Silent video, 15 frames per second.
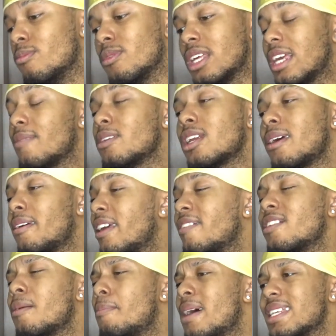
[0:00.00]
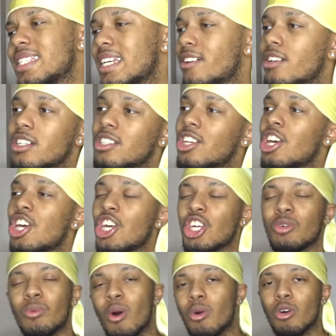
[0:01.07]
even the best areas.
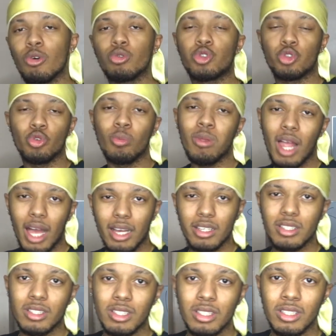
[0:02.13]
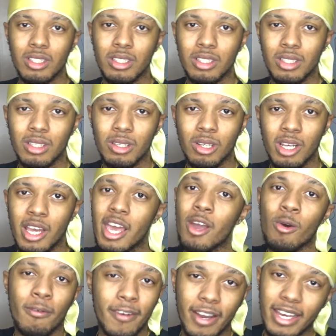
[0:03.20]
You won't go 2 blocks
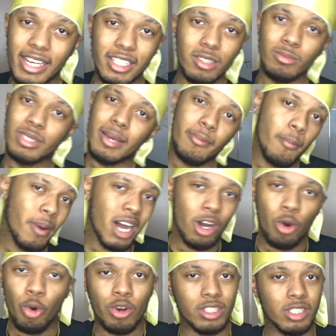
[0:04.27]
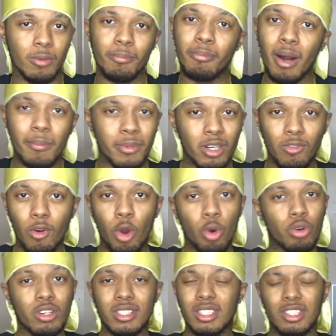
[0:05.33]
without hitting some type of pothole or some bump in the
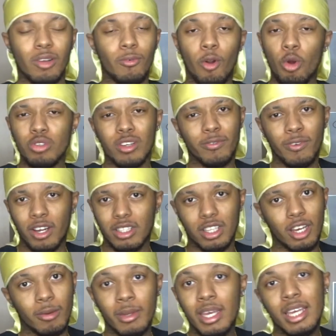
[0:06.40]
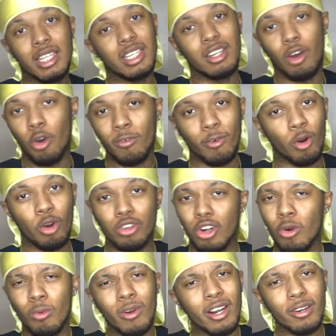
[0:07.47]
road or the roads are fucked up. Overall,
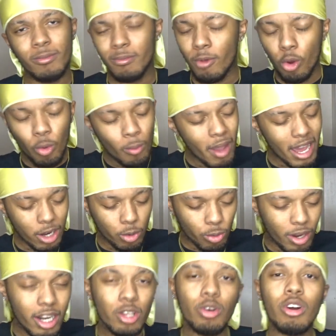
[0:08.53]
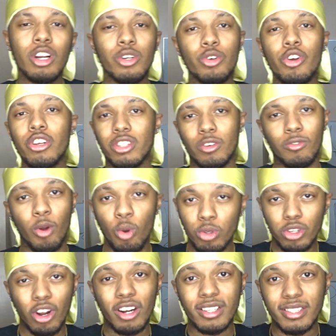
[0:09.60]
no matter where you are in New York, the roads are